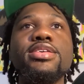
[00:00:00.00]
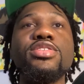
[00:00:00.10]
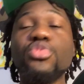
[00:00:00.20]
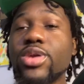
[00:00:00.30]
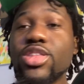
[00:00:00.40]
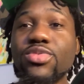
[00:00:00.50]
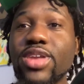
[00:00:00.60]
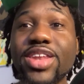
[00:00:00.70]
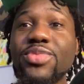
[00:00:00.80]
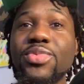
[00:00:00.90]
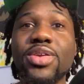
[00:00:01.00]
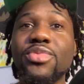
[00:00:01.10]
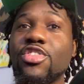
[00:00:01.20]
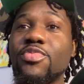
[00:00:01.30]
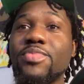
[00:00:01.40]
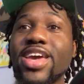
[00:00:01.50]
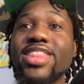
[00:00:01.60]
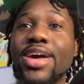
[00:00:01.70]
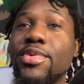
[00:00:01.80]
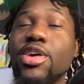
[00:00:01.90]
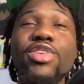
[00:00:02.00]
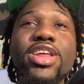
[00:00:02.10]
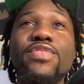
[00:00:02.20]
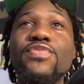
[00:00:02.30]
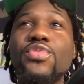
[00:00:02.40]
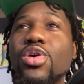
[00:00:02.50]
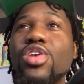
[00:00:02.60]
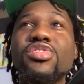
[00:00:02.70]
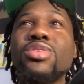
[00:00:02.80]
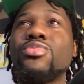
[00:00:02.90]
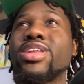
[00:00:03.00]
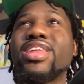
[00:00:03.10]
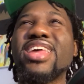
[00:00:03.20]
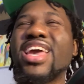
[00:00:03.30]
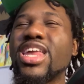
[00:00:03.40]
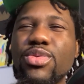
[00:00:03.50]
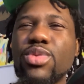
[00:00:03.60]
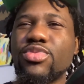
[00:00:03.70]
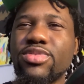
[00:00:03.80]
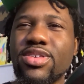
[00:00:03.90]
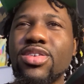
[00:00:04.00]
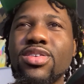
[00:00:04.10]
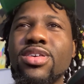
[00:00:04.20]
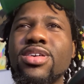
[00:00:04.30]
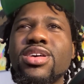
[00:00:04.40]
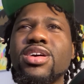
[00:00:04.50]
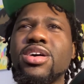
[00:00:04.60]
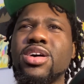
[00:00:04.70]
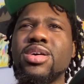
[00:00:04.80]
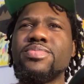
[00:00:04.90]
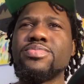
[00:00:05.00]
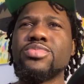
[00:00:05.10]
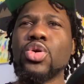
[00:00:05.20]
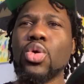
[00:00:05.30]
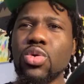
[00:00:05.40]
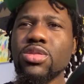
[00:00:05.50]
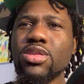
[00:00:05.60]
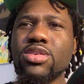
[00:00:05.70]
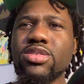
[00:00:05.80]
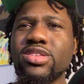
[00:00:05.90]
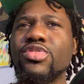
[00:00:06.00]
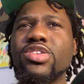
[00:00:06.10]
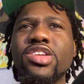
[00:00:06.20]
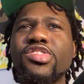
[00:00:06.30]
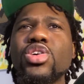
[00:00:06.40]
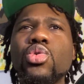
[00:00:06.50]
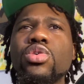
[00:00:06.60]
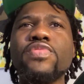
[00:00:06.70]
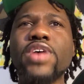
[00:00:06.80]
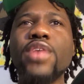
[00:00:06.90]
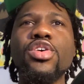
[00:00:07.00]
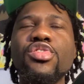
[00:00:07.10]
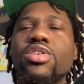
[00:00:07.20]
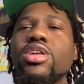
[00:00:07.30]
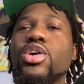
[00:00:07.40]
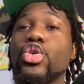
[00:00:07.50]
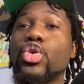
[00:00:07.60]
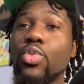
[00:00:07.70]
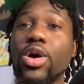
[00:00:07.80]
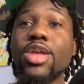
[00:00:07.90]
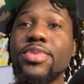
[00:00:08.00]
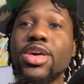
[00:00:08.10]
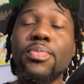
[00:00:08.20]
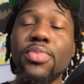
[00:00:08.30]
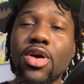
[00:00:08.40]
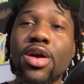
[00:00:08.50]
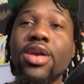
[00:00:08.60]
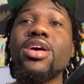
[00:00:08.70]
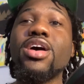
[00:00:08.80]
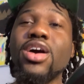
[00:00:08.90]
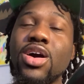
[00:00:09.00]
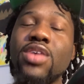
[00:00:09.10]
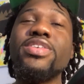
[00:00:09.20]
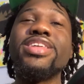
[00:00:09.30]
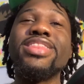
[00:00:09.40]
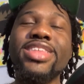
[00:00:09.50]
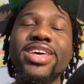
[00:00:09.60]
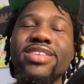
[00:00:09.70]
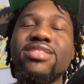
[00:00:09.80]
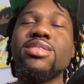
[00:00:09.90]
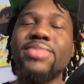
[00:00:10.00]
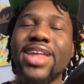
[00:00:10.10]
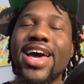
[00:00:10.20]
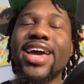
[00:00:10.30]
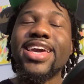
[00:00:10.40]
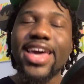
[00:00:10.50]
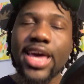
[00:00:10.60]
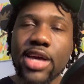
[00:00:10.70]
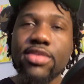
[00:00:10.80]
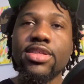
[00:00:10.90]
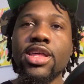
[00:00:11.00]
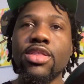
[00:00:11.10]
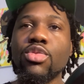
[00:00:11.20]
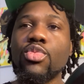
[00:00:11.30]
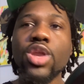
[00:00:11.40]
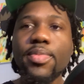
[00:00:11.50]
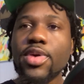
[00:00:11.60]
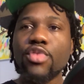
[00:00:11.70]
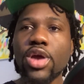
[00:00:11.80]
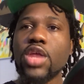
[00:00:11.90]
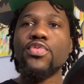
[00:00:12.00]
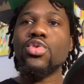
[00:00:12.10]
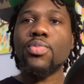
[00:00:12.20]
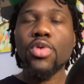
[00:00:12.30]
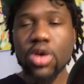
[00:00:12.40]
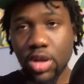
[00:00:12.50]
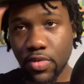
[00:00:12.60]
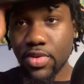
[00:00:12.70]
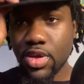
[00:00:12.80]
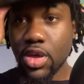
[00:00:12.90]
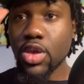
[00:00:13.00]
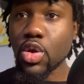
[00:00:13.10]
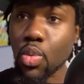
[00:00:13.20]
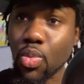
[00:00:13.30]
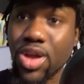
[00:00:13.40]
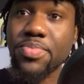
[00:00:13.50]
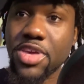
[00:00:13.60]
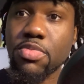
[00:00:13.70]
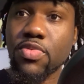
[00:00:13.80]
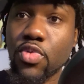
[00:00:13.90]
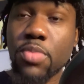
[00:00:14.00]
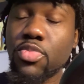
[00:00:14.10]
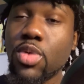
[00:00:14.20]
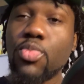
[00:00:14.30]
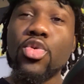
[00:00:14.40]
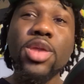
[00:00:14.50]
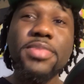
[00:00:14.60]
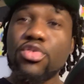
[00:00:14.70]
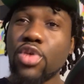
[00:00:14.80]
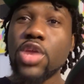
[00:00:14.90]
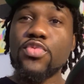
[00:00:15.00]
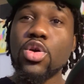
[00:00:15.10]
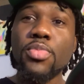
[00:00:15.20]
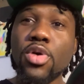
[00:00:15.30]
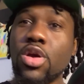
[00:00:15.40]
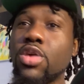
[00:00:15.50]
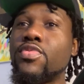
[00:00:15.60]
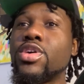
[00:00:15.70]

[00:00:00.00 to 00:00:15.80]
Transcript: $2,291. We've made that. We already hit 81% on our goal. The initial goal was 500. You want to be a part of this black excellence. Wouldn't it be great if you were part of, One Piece before it blew up? Wouldn't it be great if you were part of